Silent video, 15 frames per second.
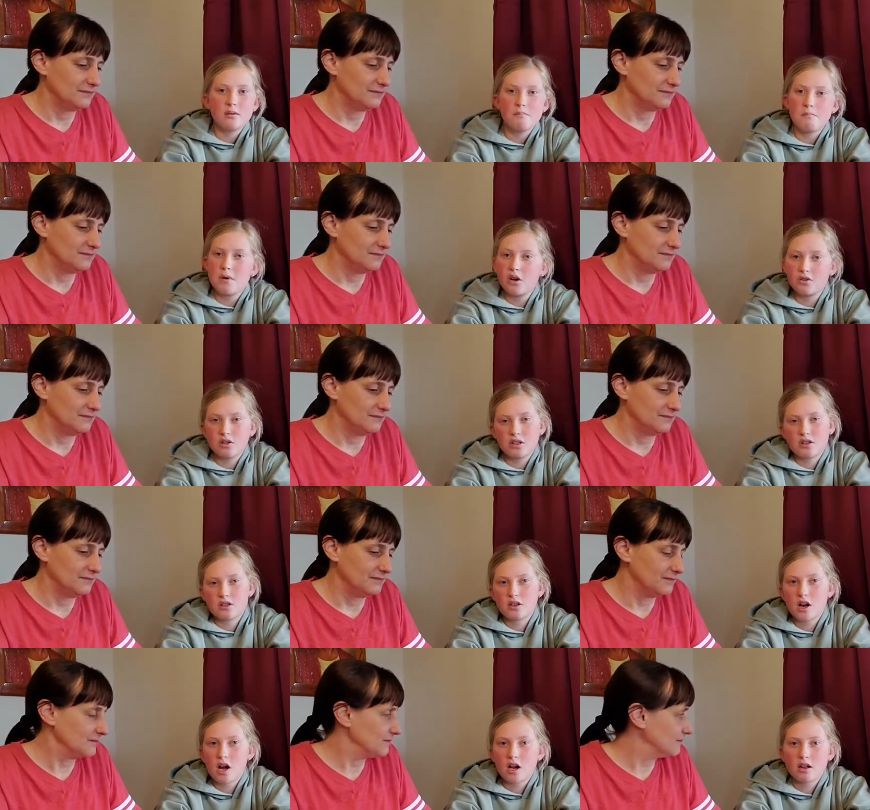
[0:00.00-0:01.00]
Speaker 1: melting
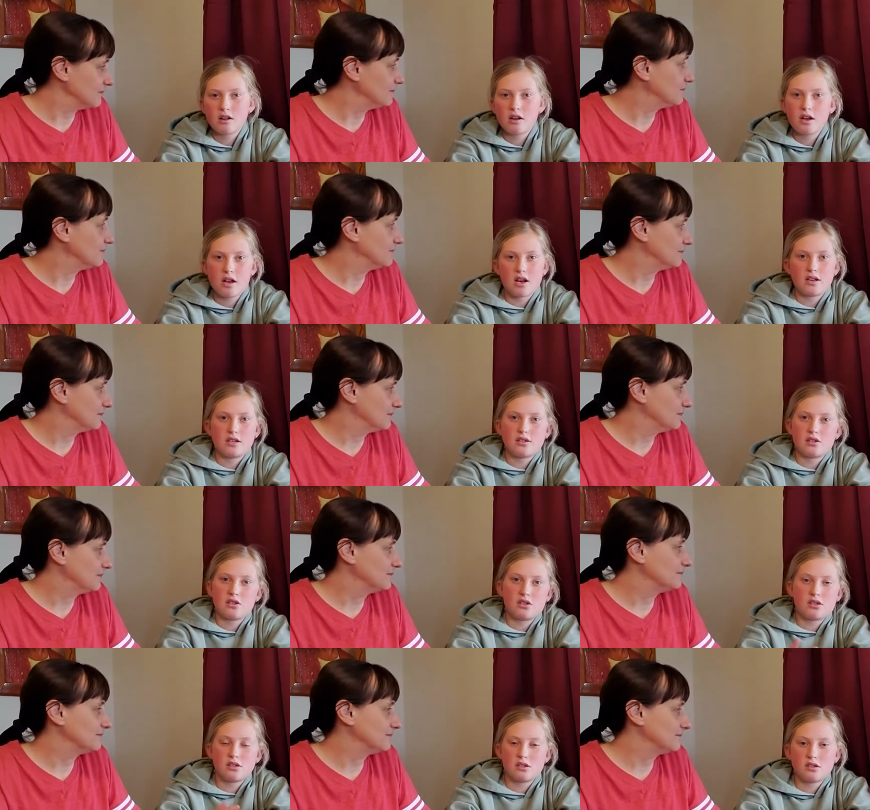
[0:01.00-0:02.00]
chocolate, and it's
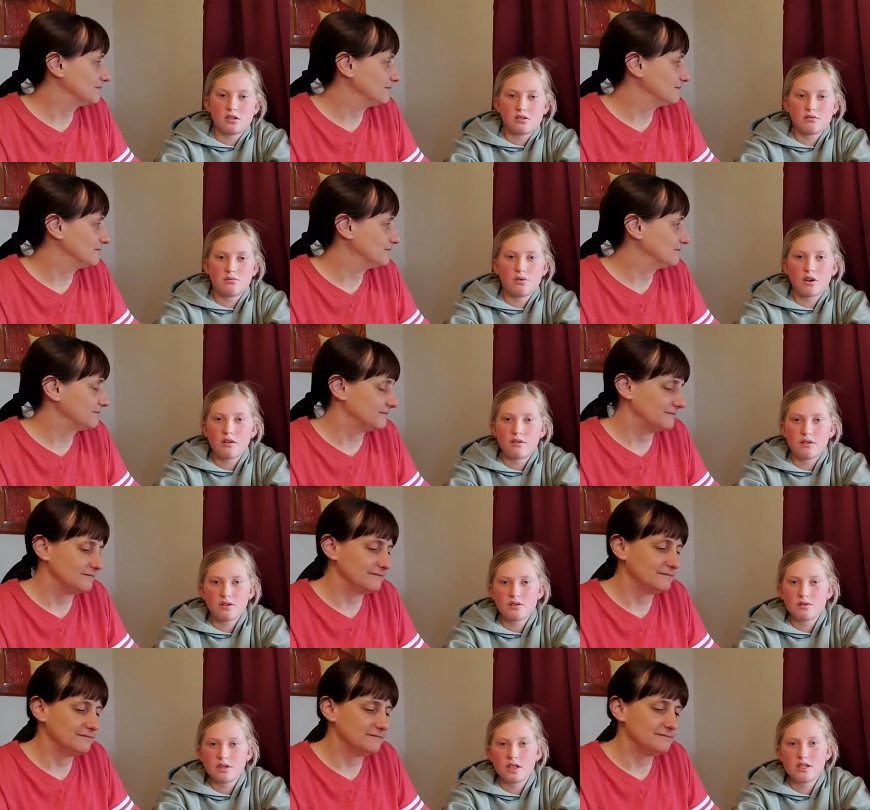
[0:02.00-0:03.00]
just one of
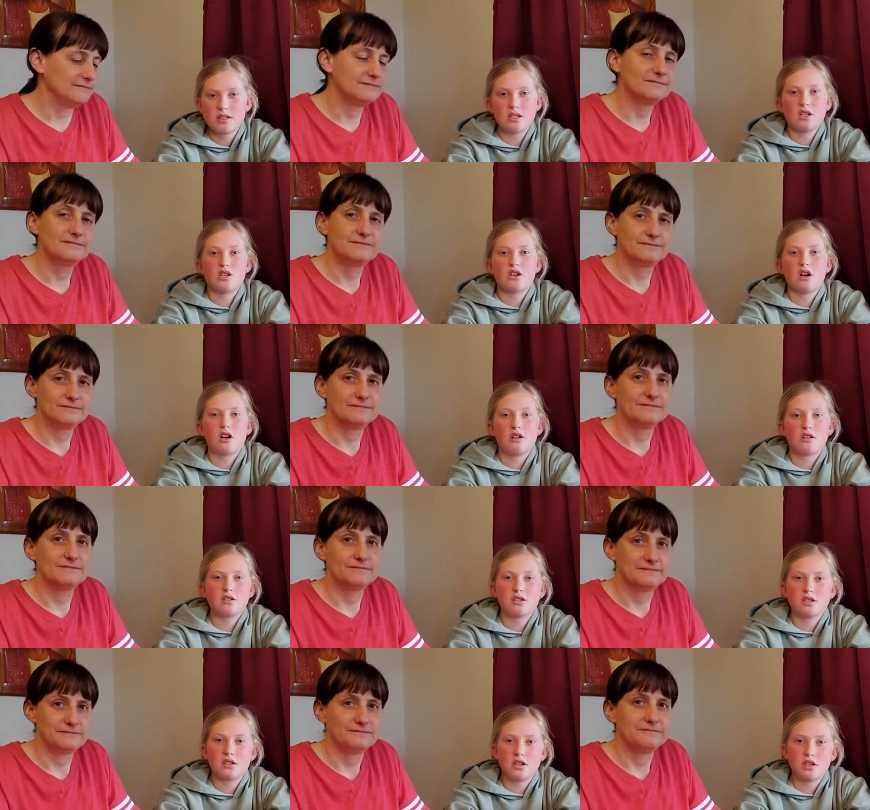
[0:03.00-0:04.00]
those easy chocolates
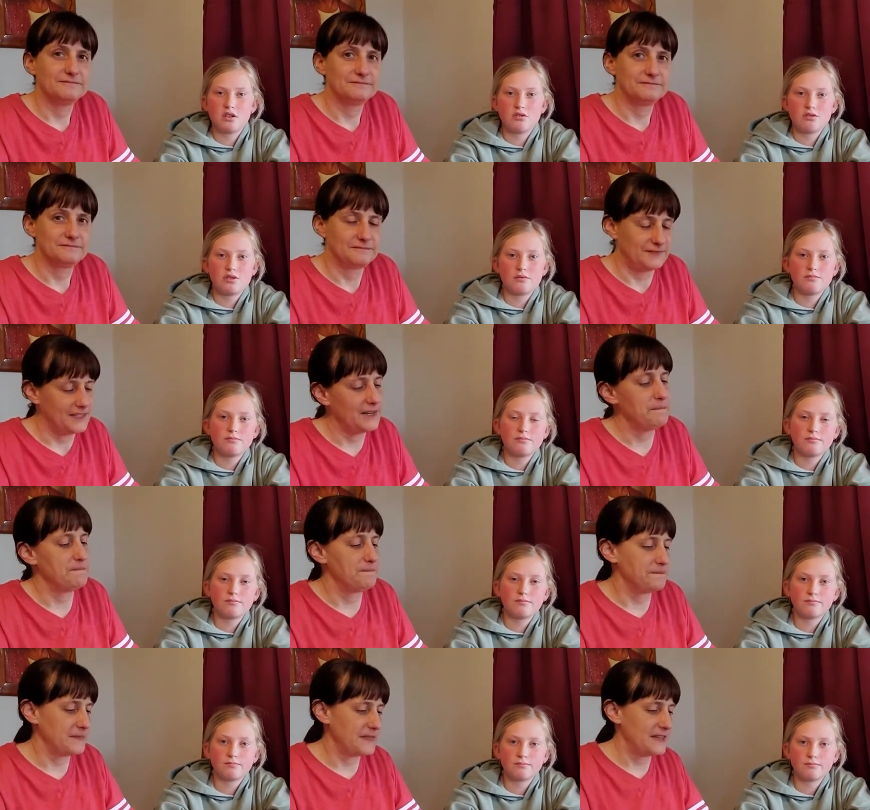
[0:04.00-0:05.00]
to use.
Speaker 2: Yep.
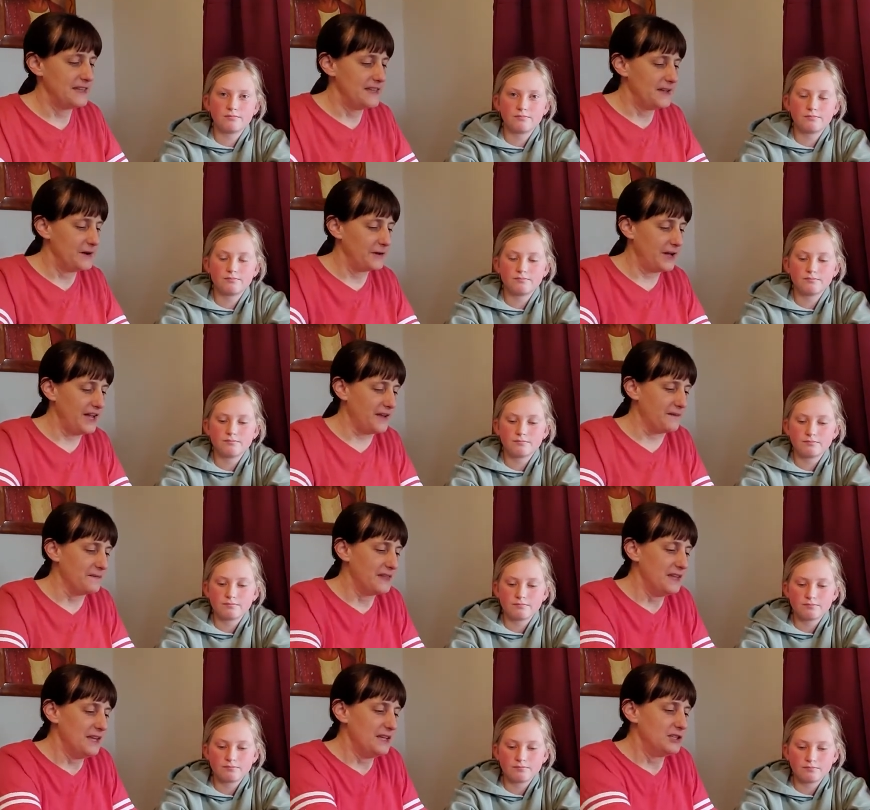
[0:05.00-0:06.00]
Okay,
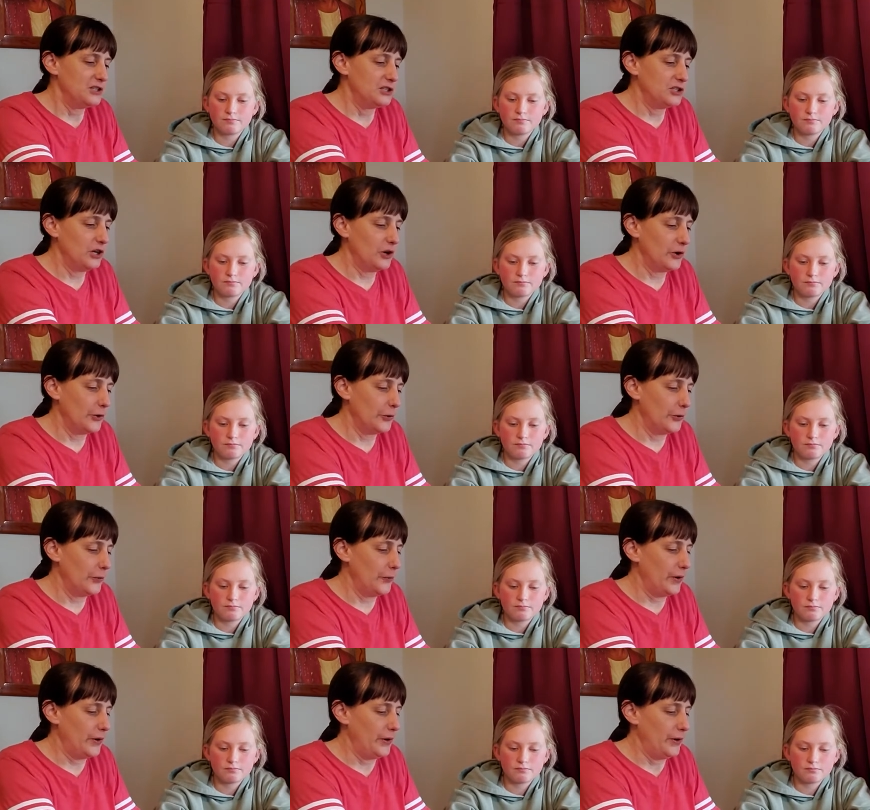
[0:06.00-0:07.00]
so
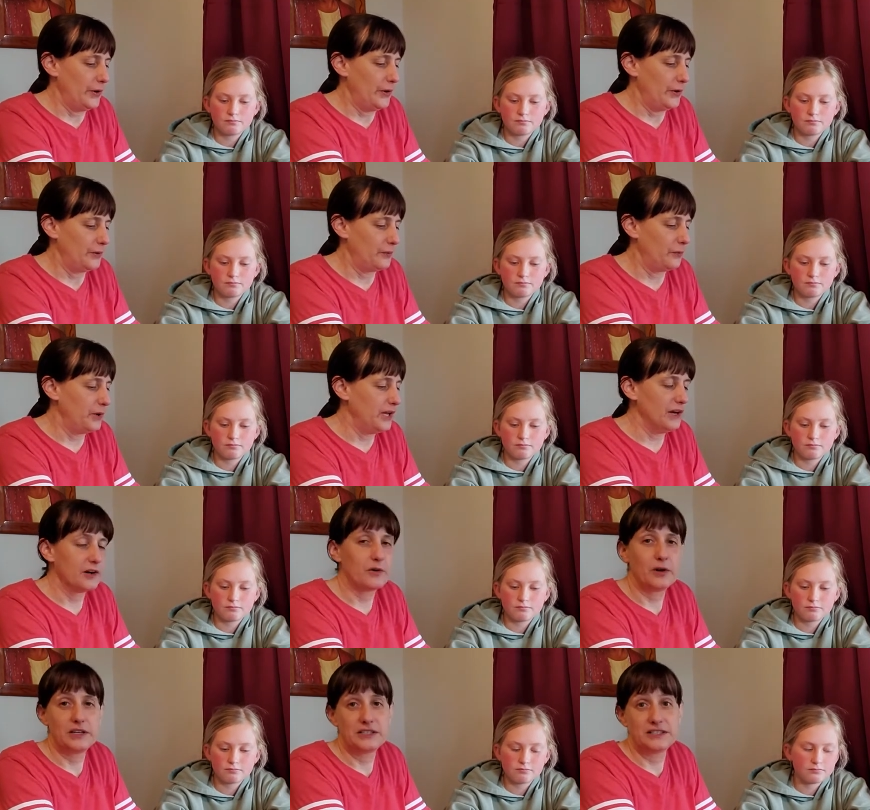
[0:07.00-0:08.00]
we are
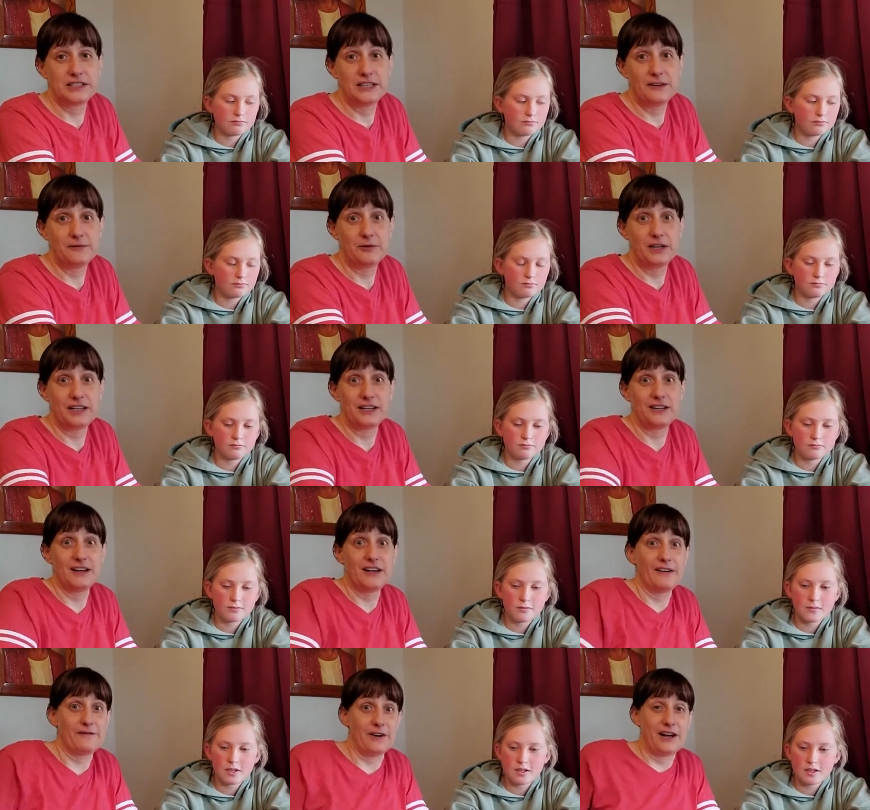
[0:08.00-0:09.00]
going to see if we can
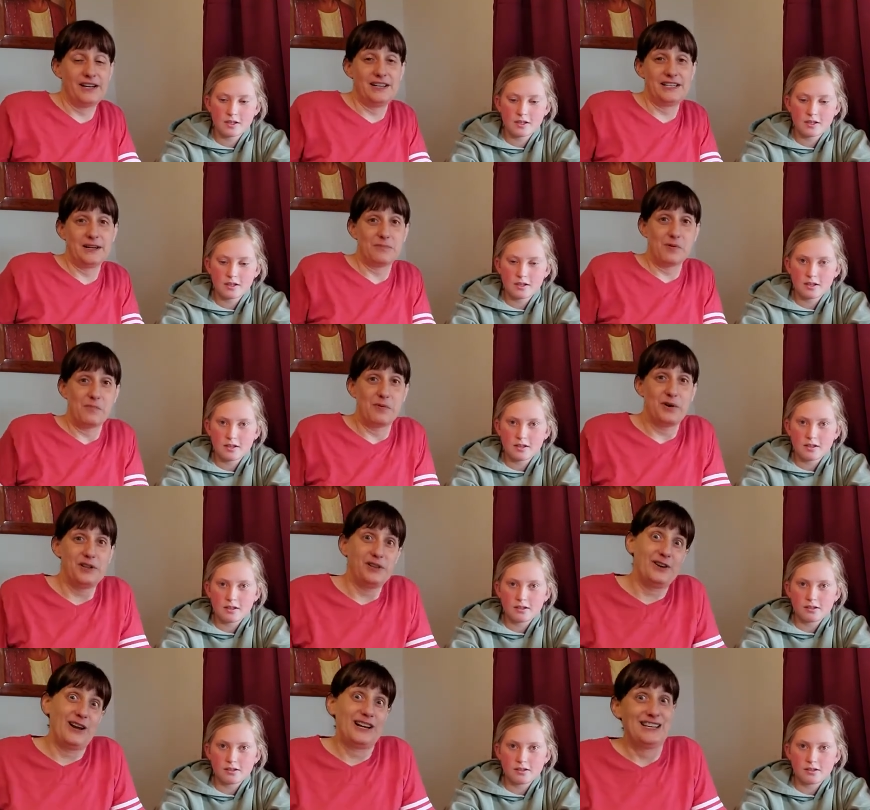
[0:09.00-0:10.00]
uh, find a double
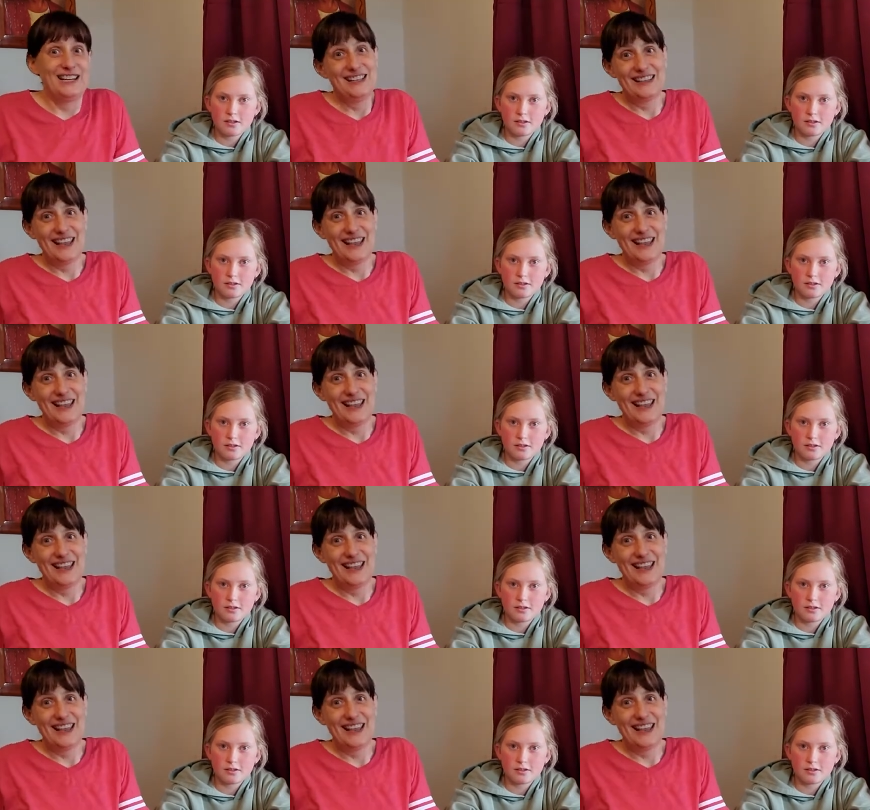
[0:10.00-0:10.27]
boiler and get